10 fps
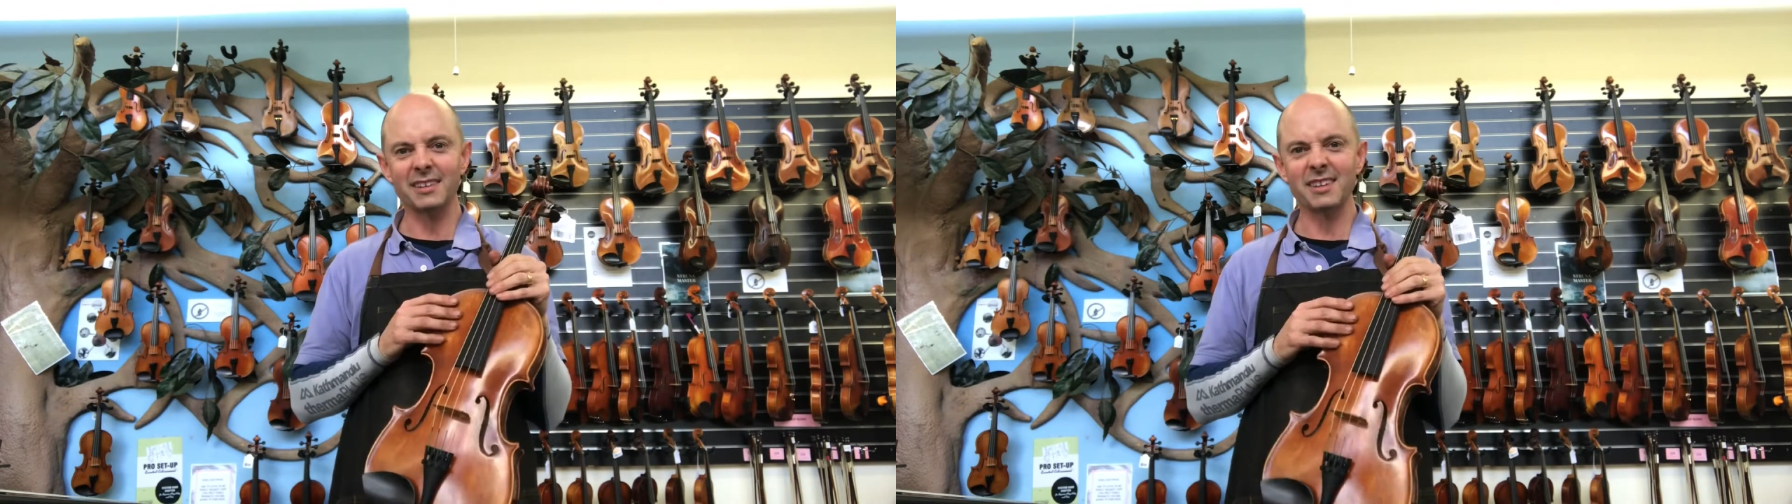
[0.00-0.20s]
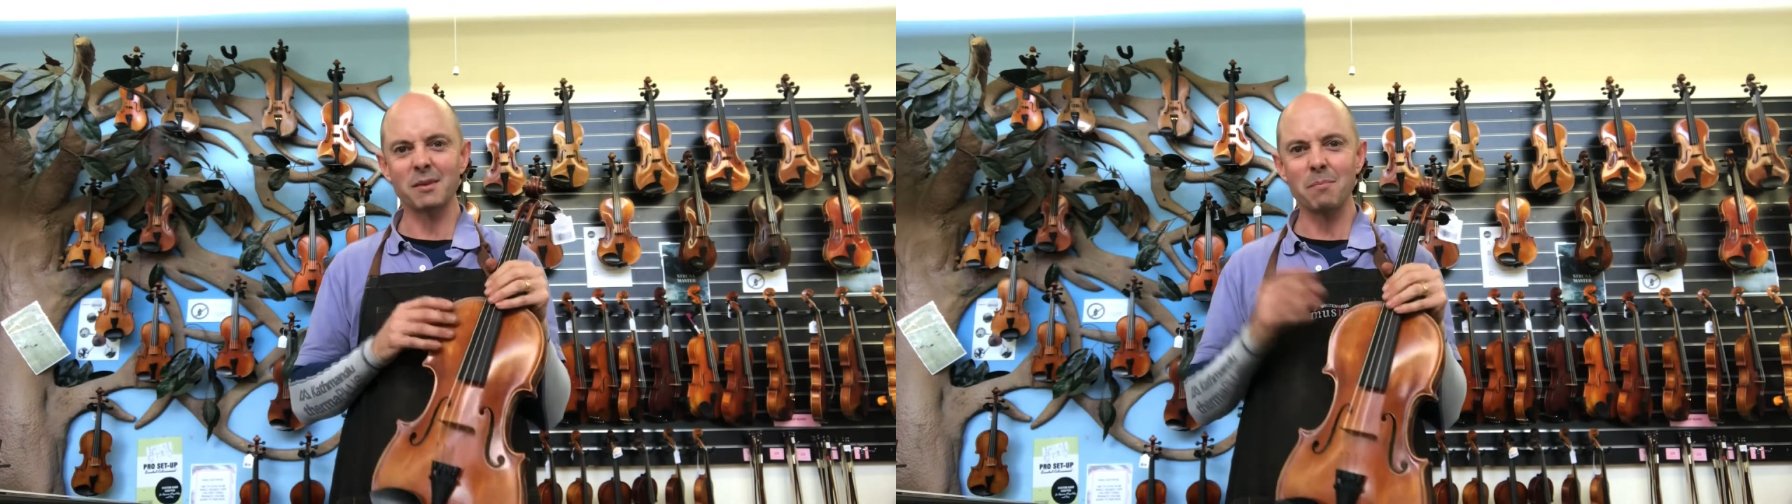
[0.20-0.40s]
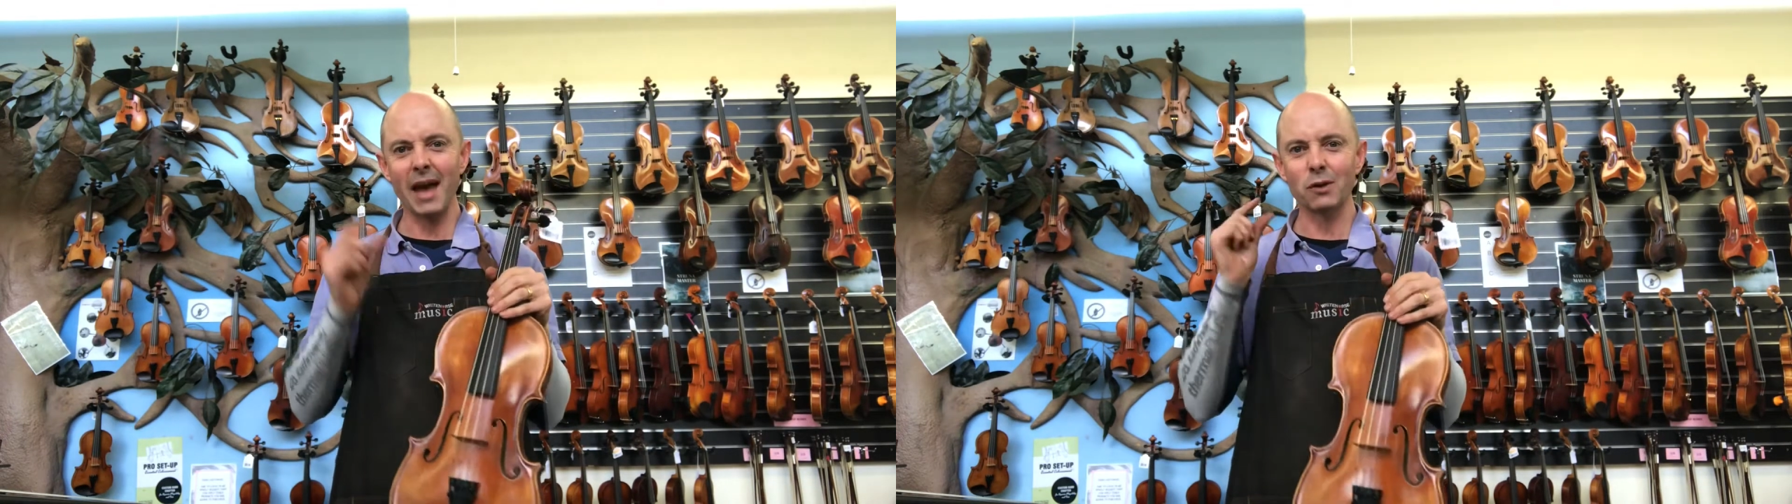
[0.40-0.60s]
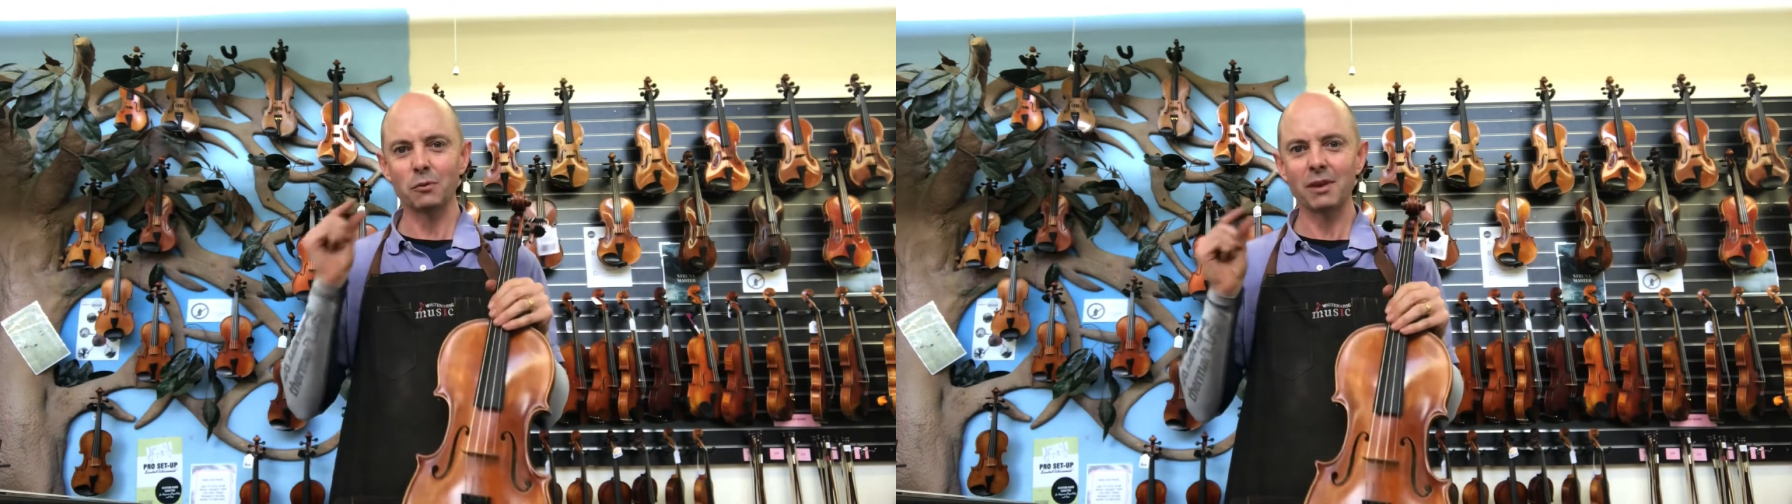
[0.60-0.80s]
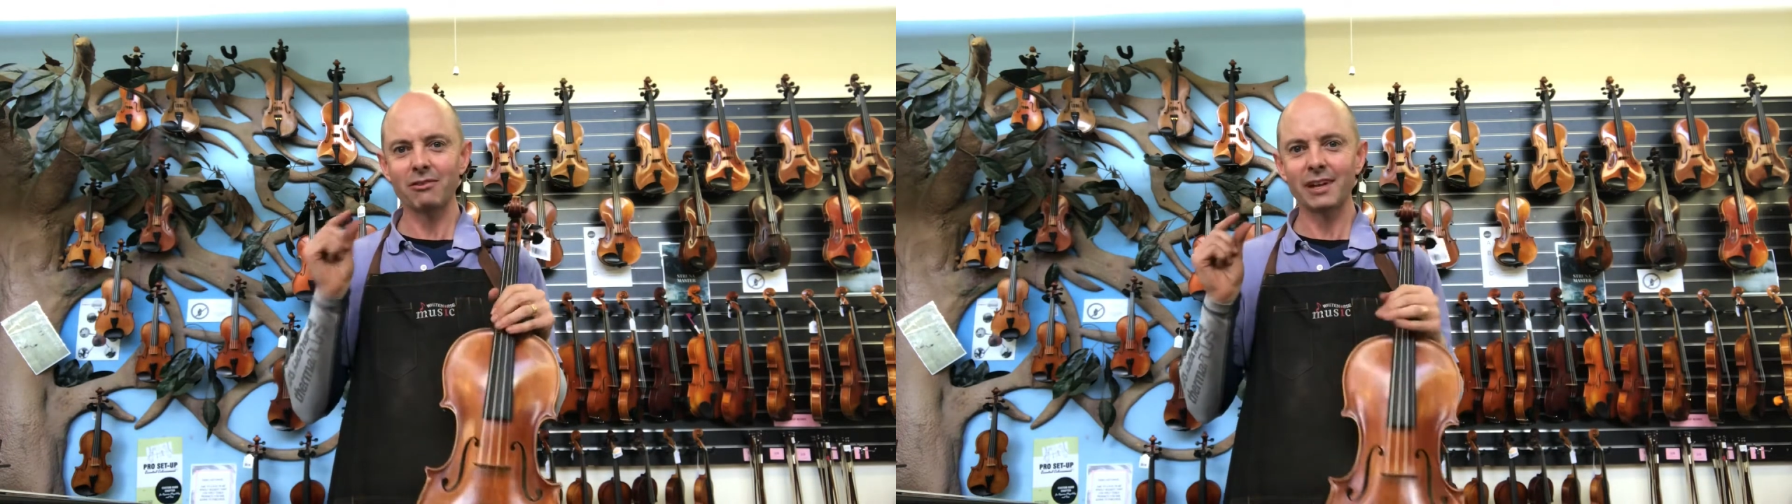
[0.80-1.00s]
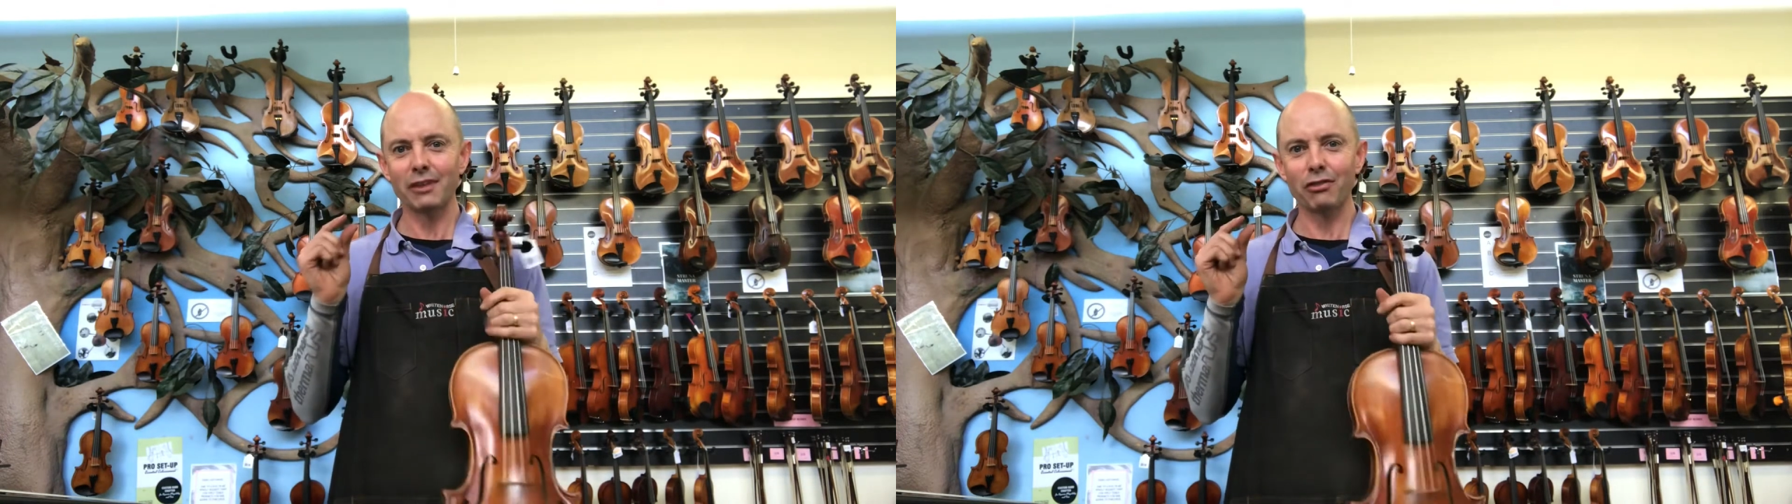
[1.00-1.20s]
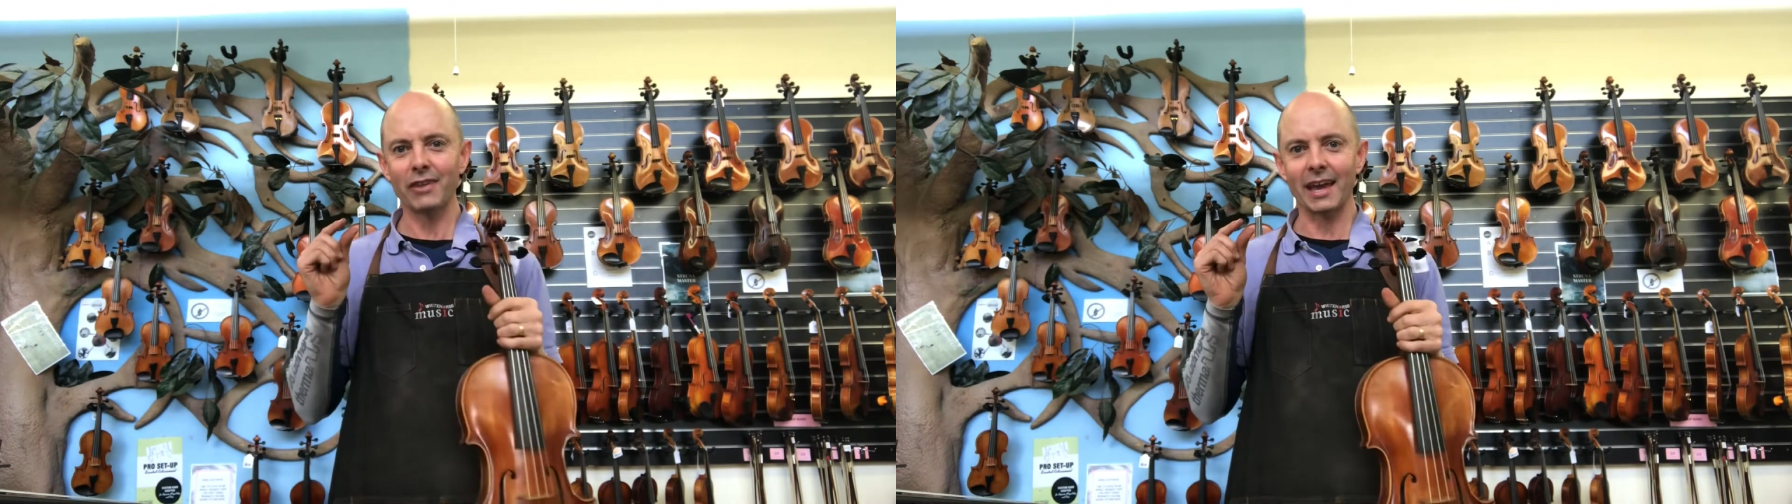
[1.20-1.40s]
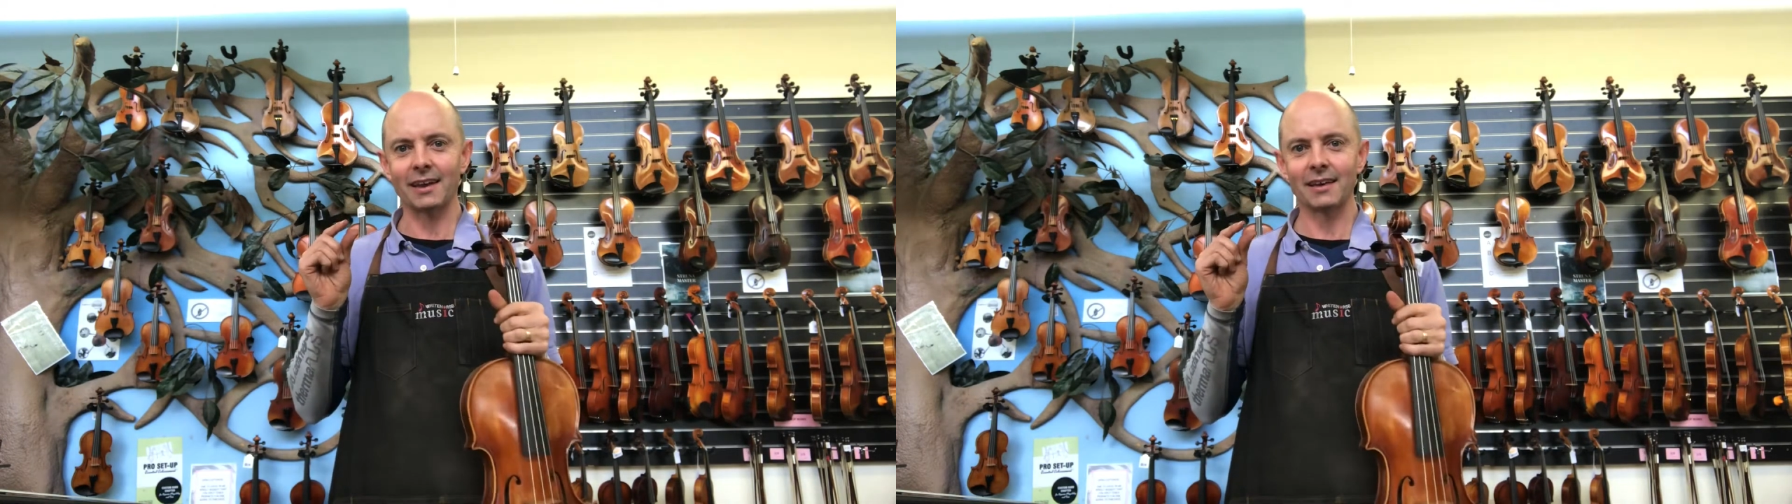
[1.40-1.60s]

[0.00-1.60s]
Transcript: and the back will be really thick,